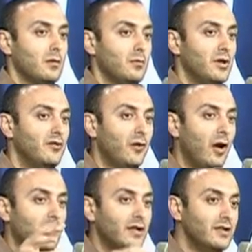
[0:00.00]
But if
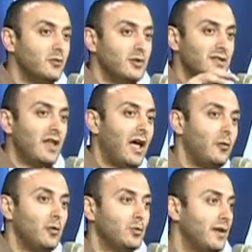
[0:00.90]
all he did was that,
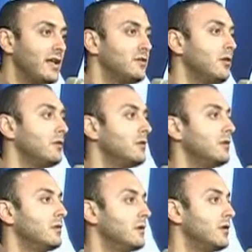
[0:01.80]
we would plateau
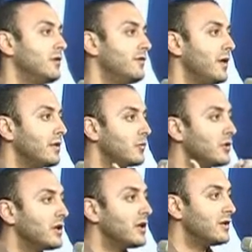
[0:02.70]
in our faith. It
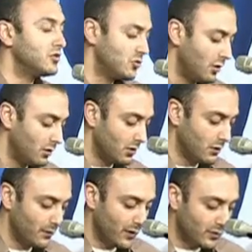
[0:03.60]
wouldn't get any stronger.
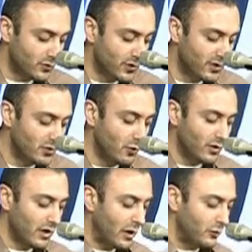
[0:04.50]
So he says, no,
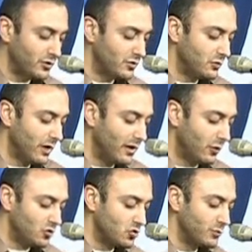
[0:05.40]
I don't just do that. And
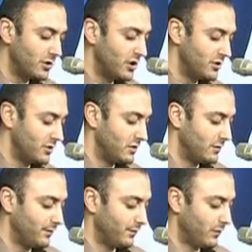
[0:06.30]
also tribulations,
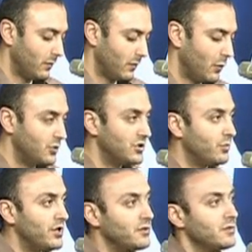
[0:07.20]
which is
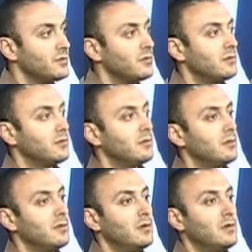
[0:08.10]
pressures.
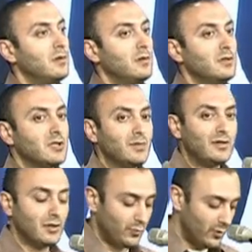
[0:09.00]
Sometimes
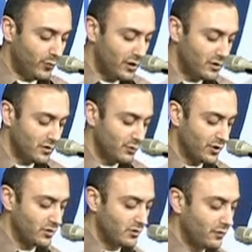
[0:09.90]
he'll bring pressures,
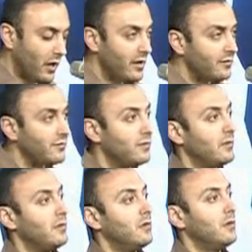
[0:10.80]
pressures of life,
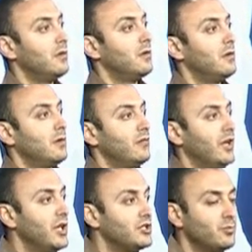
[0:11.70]

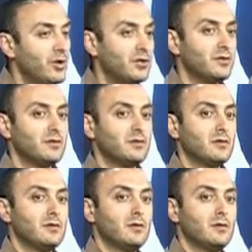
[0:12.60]
financial pressures,